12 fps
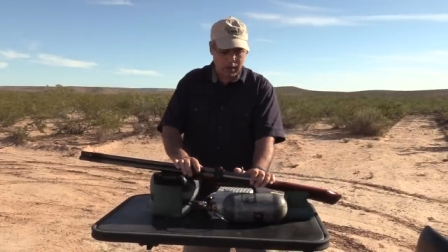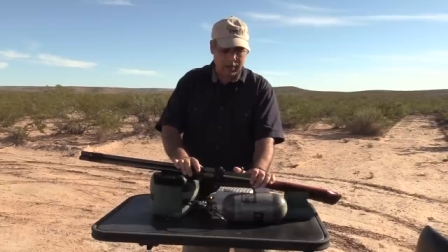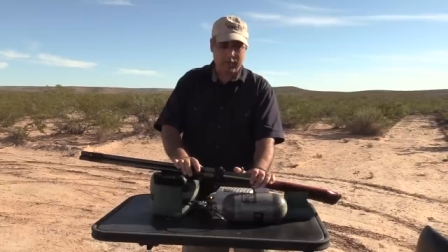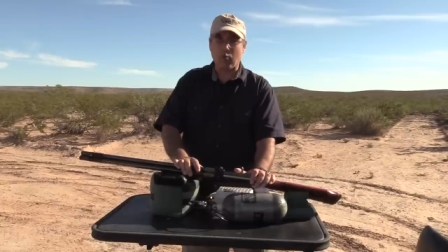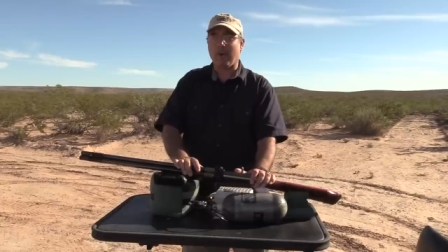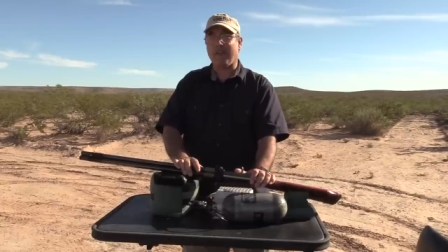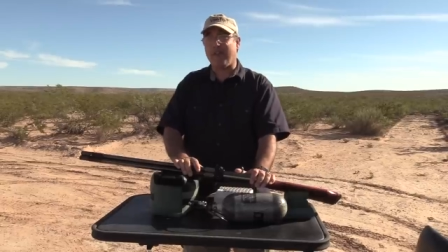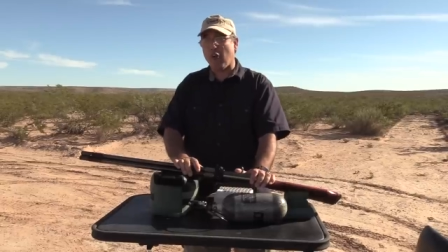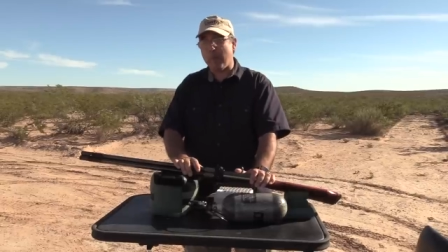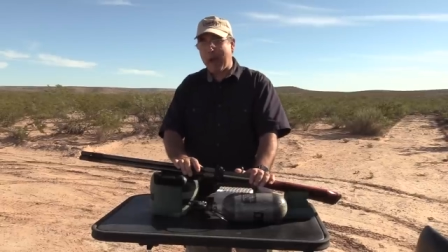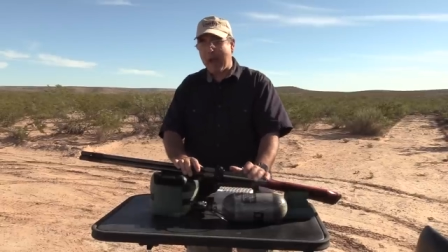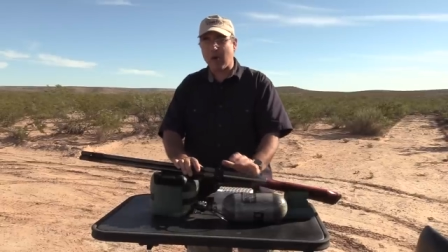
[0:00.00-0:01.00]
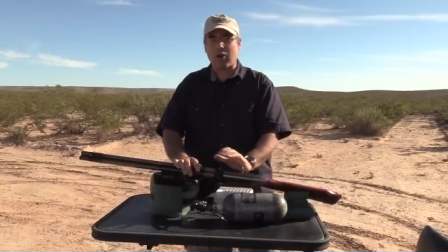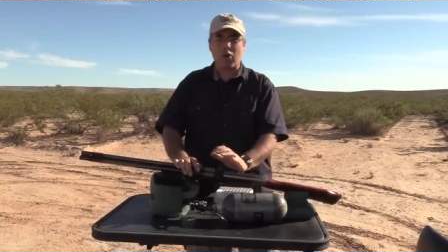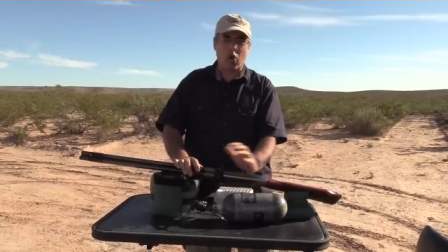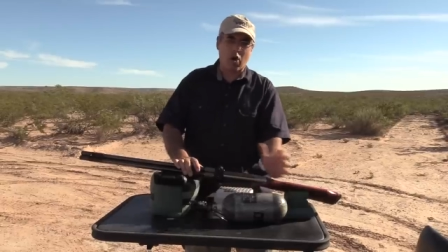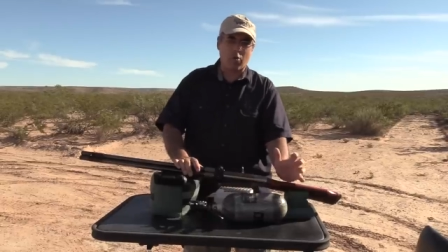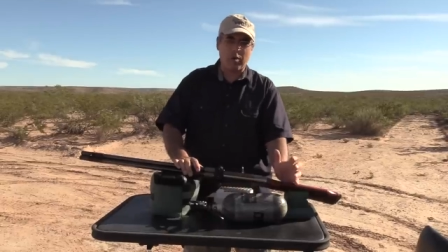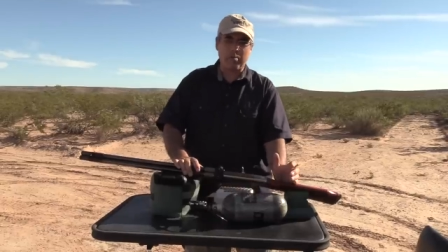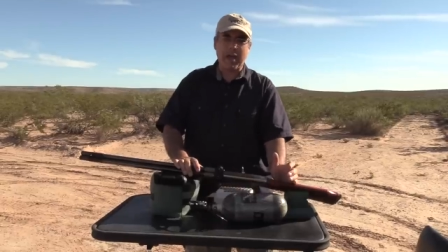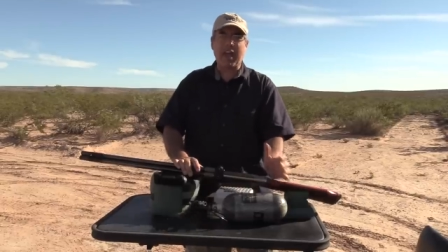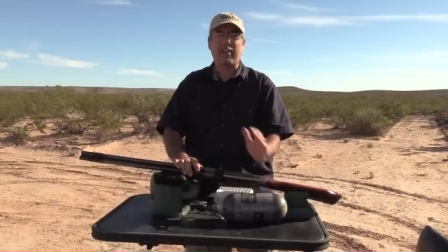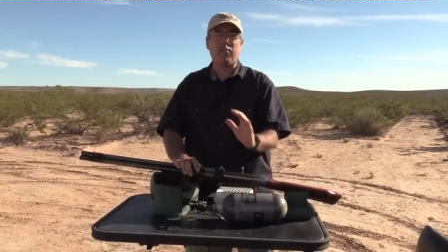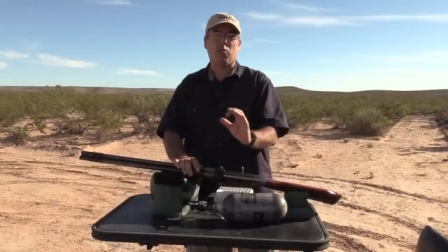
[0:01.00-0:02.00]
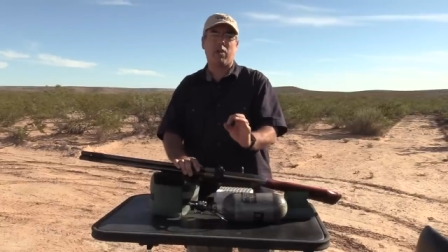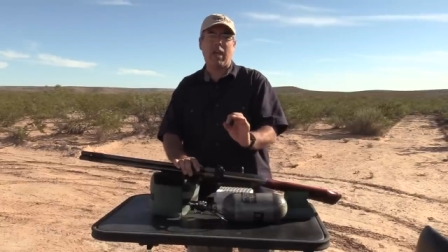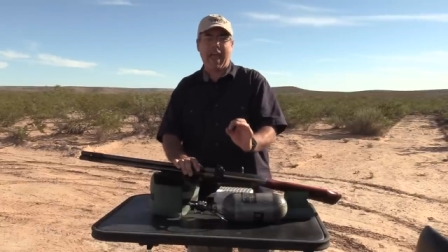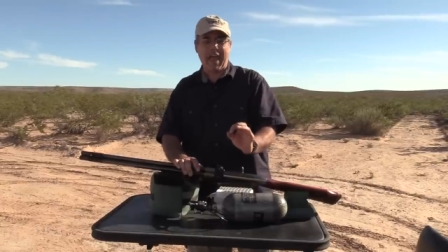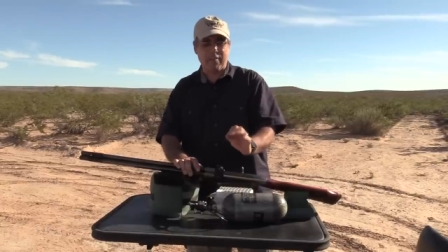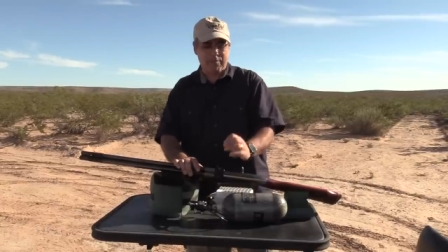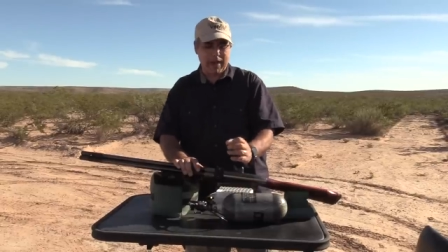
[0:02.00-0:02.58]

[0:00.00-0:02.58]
uh, if you want full power, go all the way back. If you want half